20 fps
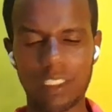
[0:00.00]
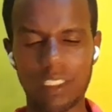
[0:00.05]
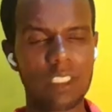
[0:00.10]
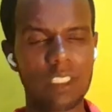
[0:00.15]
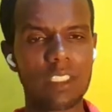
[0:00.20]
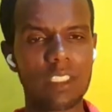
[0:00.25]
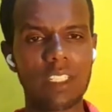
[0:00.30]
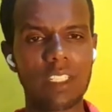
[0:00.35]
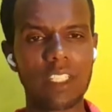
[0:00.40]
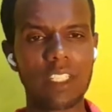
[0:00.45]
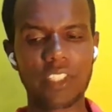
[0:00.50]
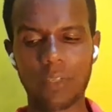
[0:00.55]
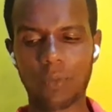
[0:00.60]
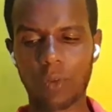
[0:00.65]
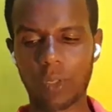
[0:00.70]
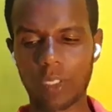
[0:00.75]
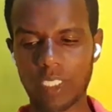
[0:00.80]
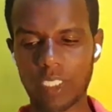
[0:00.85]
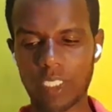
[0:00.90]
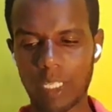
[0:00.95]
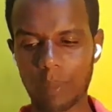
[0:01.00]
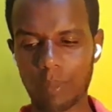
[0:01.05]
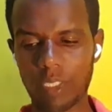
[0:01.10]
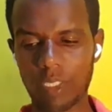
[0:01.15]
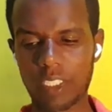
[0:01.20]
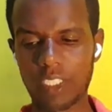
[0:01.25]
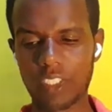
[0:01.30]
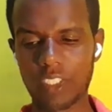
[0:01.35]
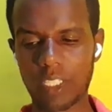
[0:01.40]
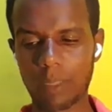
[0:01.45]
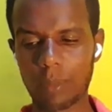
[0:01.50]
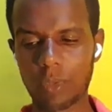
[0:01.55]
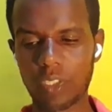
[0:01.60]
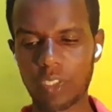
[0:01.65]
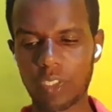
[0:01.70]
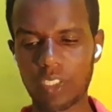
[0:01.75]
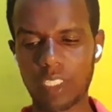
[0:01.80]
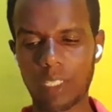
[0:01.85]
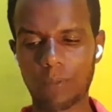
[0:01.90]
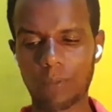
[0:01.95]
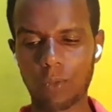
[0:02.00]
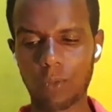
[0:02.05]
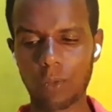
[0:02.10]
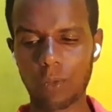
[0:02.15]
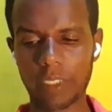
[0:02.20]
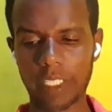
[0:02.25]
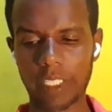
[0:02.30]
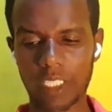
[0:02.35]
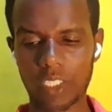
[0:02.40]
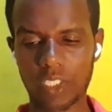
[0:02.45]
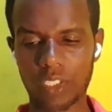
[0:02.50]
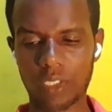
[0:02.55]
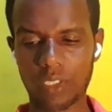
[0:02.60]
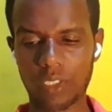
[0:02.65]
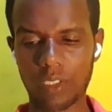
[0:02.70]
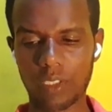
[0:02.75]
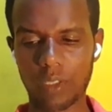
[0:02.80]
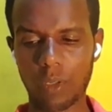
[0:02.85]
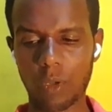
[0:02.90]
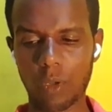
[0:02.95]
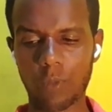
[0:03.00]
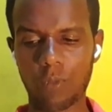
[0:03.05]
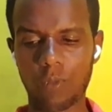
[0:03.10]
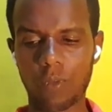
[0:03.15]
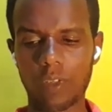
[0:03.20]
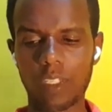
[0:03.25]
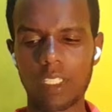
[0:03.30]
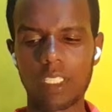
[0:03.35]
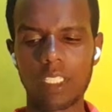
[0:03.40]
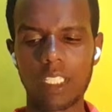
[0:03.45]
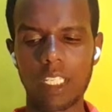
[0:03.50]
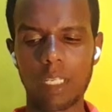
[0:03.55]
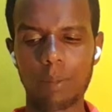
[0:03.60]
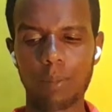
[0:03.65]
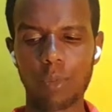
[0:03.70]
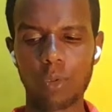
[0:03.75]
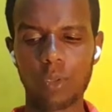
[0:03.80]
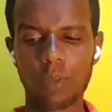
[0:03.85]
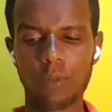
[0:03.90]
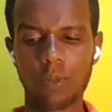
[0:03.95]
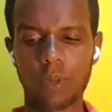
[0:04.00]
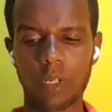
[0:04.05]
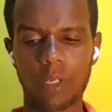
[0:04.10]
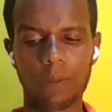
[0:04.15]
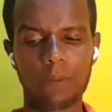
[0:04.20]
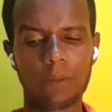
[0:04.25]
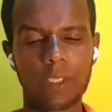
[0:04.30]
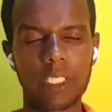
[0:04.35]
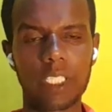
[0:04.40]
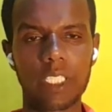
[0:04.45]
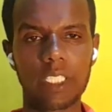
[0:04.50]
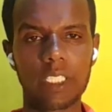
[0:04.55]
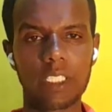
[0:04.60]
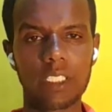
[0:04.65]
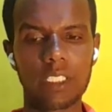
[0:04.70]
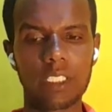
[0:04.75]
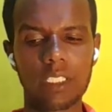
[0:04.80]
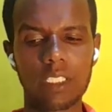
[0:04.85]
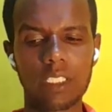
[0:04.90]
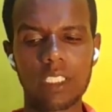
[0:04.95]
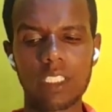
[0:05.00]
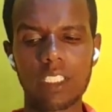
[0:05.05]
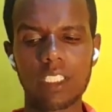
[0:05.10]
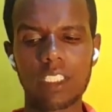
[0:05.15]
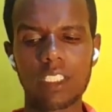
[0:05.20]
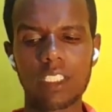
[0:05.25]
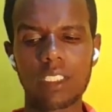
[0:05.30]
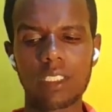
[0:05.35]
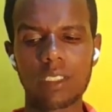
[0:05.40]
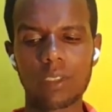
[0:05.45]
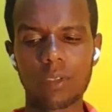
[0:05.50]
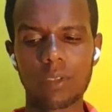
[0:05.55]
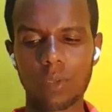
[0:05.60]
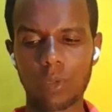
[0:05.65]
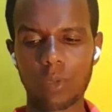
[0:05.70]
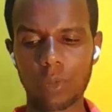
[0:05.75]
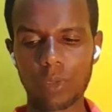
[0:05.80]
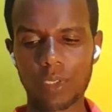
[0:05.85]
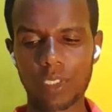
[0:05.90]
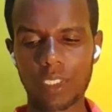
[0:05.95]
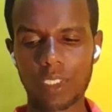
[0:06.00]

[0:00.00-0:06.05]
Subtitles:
Let's say, for example, distributing the full text of a book for a free could